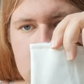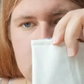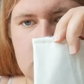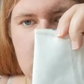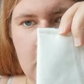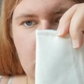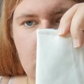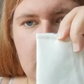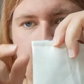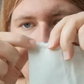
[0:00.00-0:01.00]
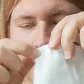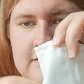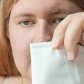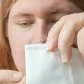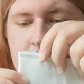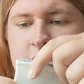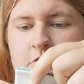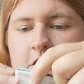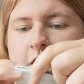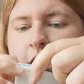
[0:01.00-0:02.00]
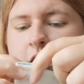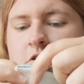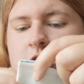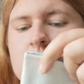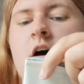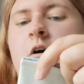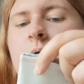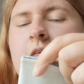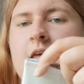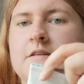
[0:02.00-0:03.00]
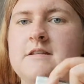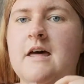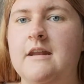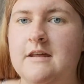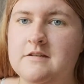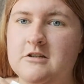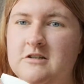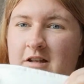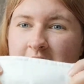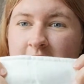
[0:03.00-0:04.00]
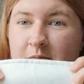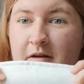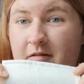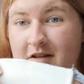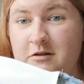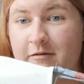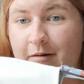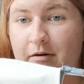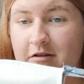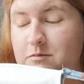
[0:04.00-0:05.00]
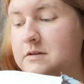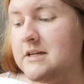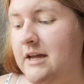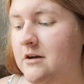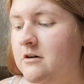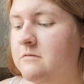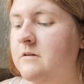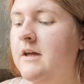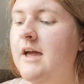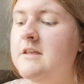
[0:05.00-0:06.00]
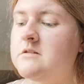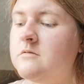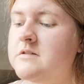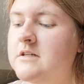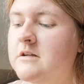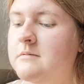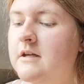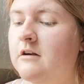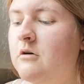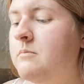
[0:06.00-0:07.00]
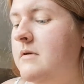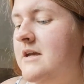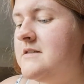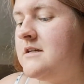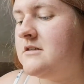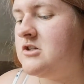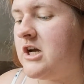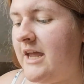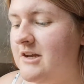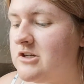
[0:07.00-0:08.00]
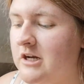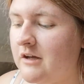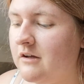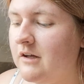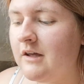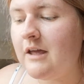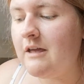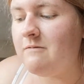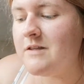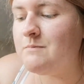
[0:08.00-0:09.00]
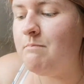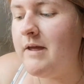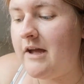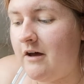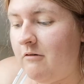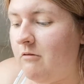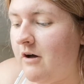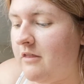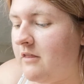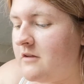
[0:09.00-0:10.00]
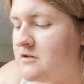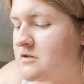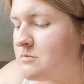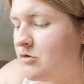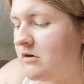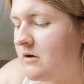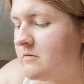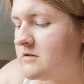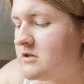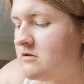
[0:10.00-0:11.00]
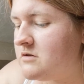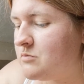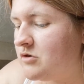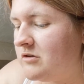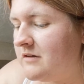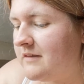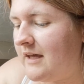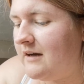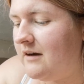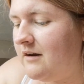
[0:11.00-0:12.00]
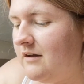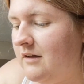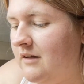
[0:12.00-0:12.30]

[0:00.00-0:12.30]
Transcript: sew a line down the middle, and then I can just cut away this and it's just like a little bit of extra fabric that's been taken off. It's obviously gonna be a lot easier to change it if it's bigger rather than smaller. If it's too small, then